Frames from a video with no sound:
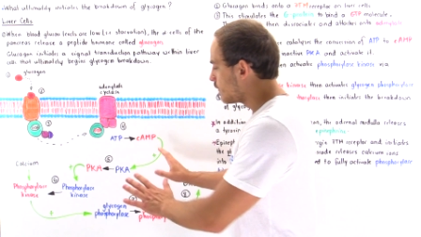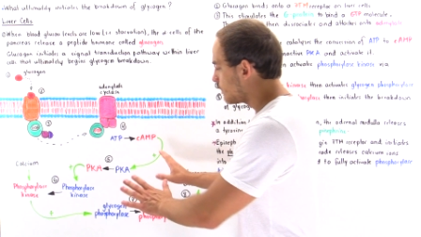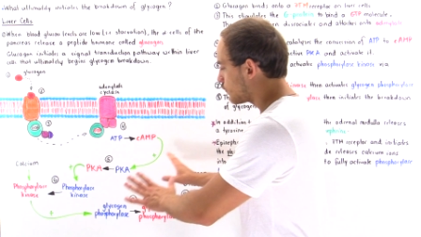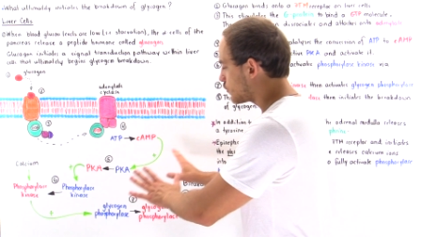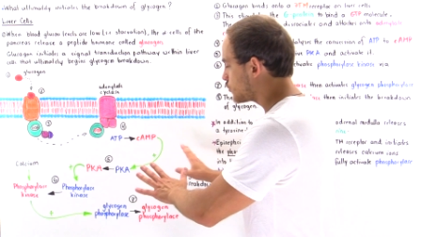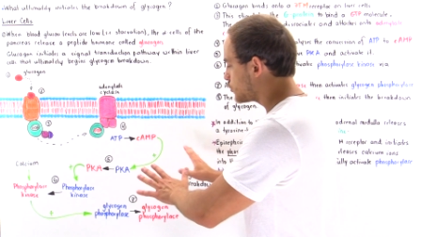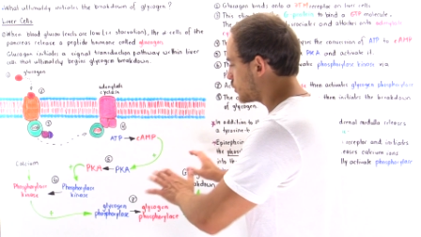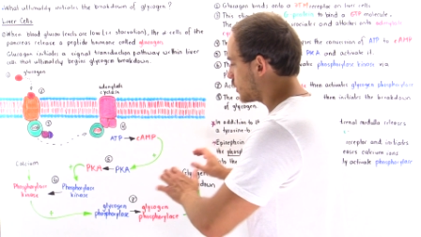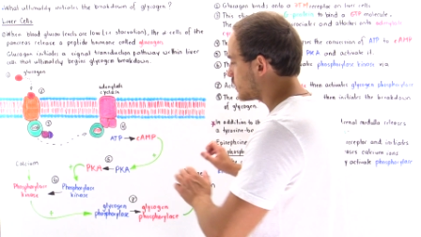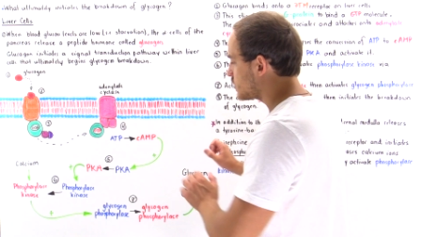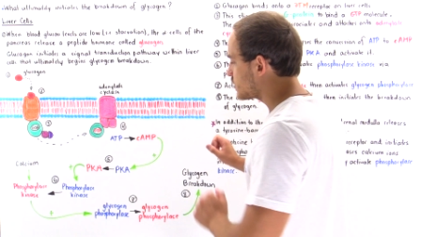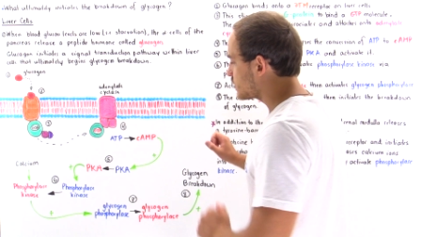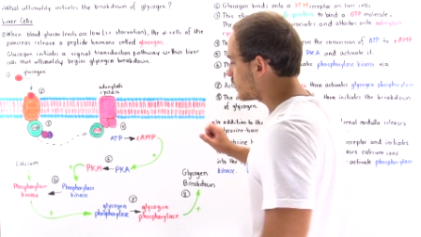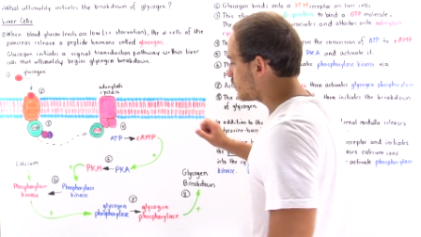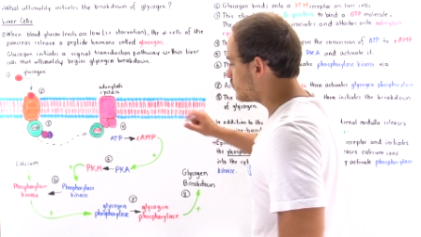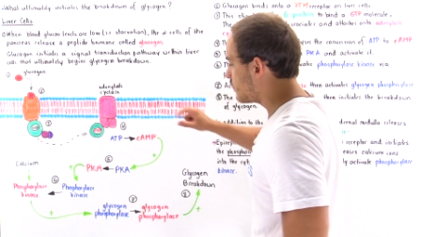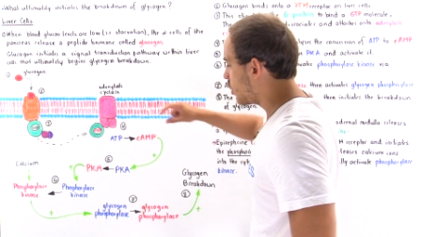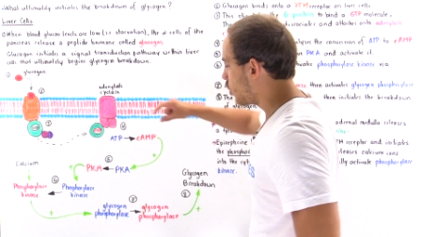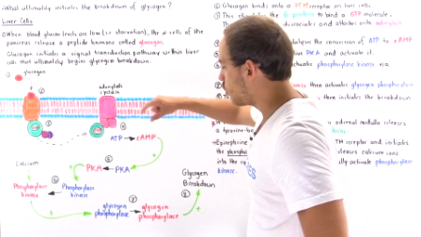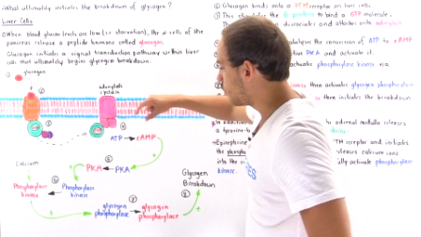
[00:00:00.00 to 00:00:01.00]
for just
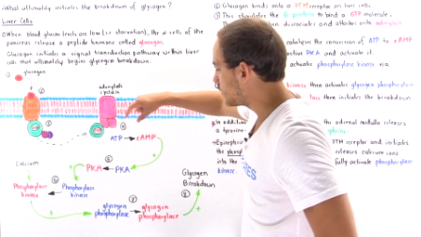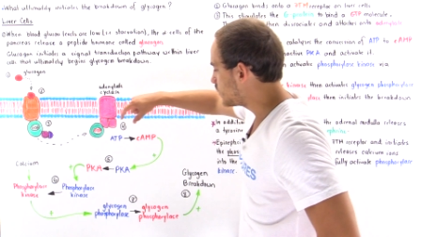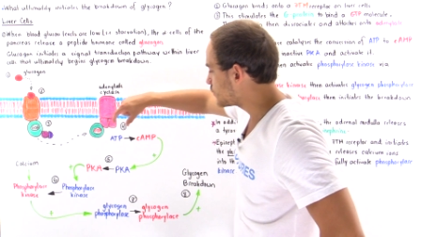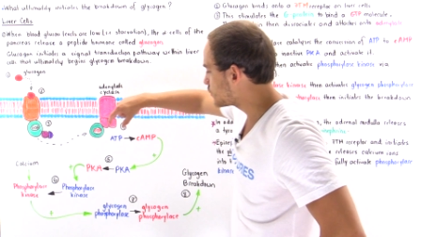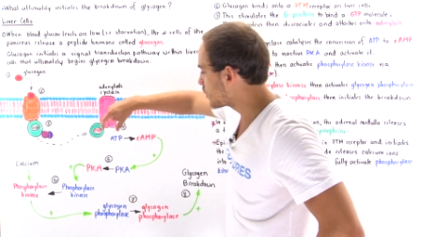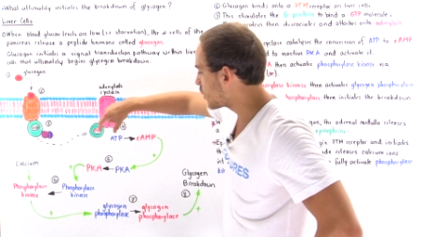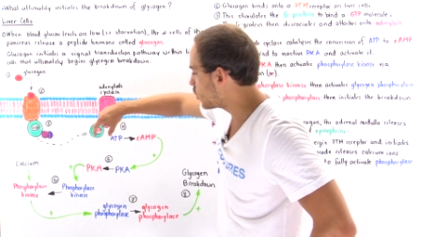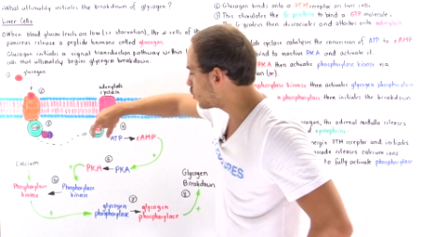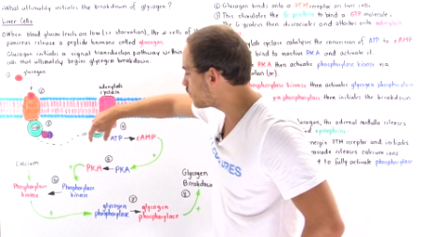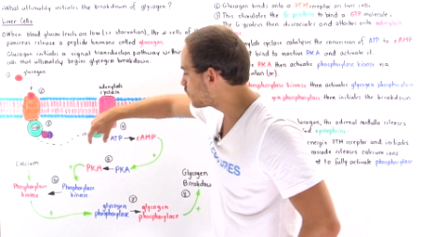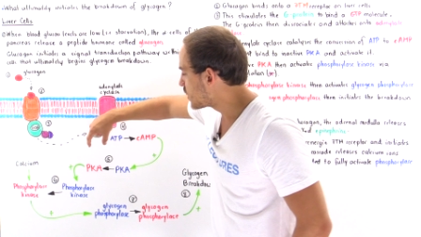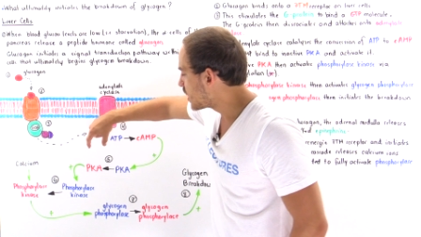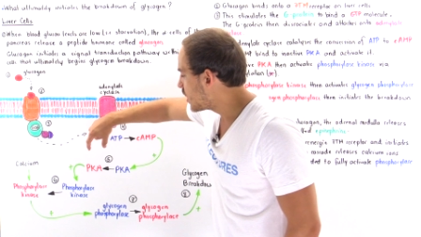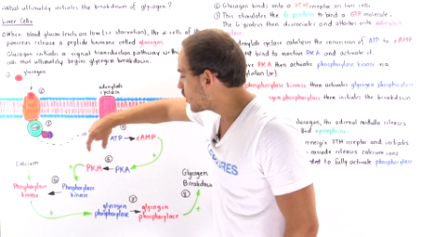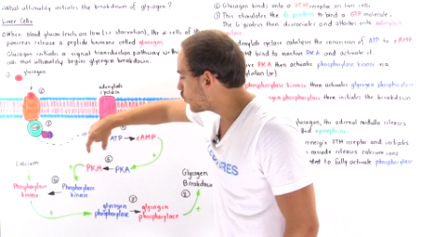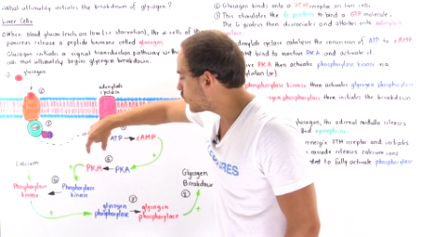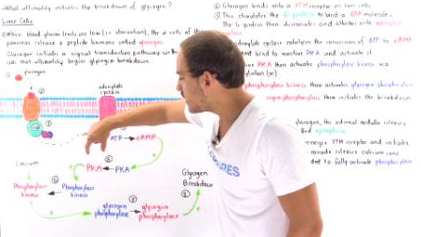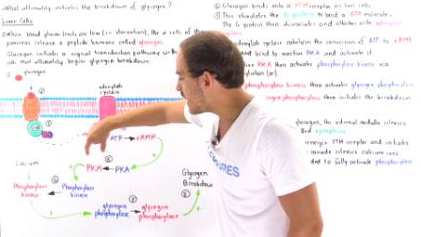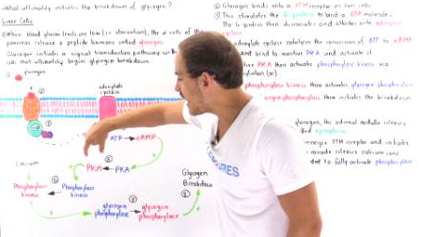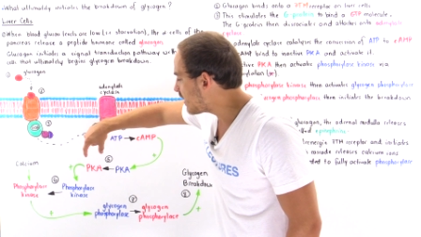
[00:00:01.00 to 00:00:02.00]
a moment. So
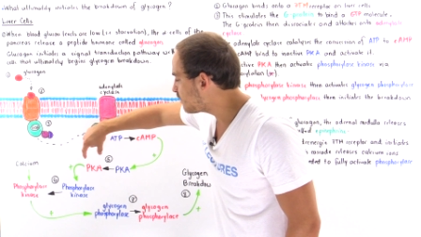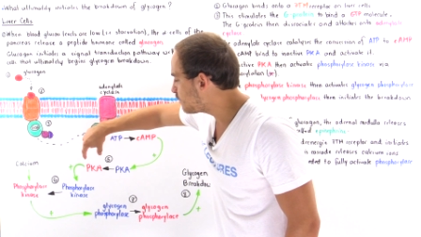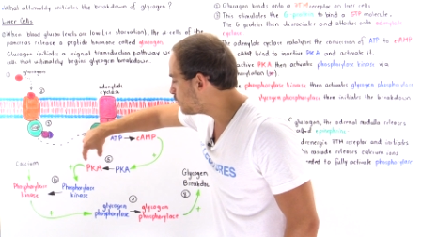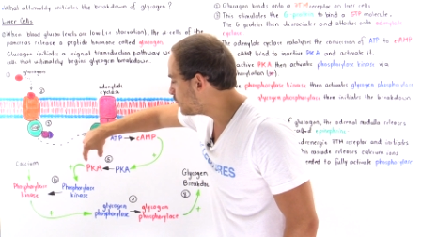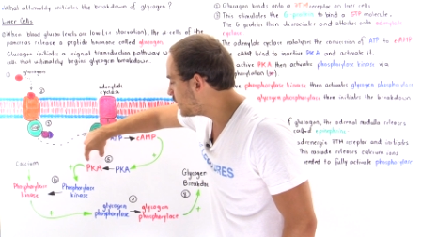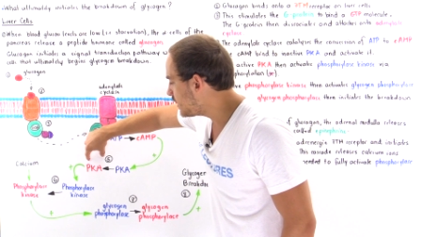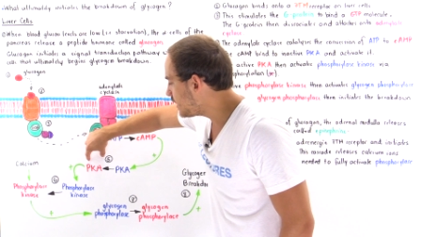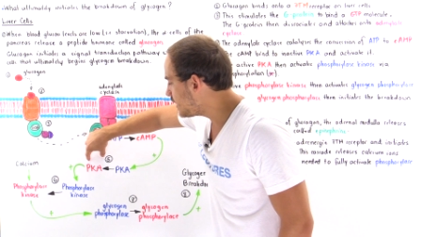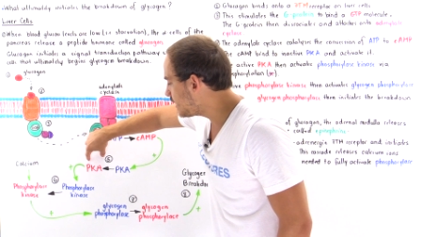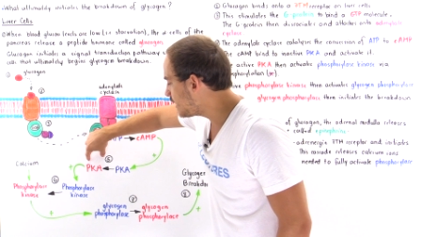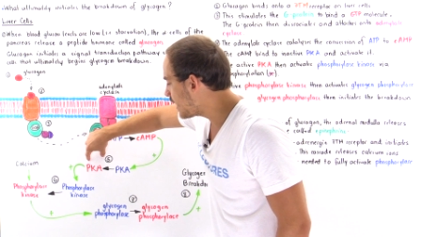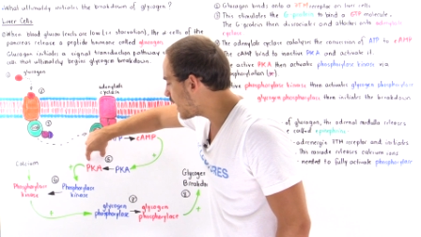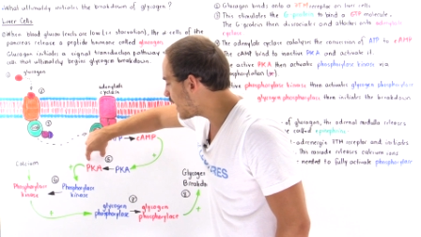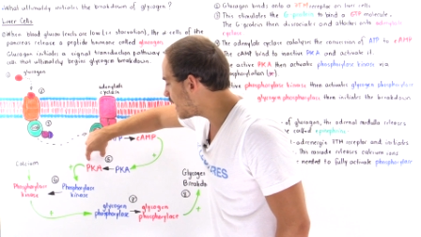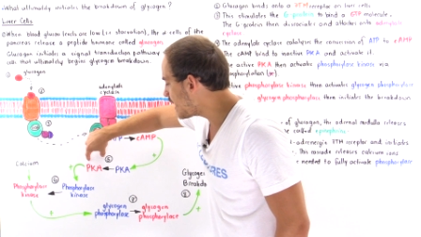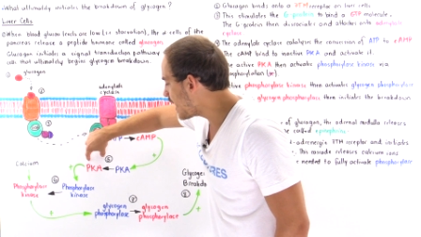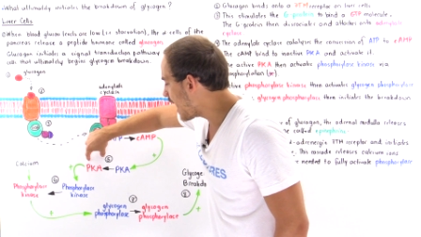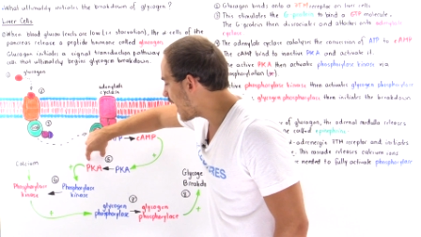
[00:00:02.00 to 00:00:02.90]
we have P K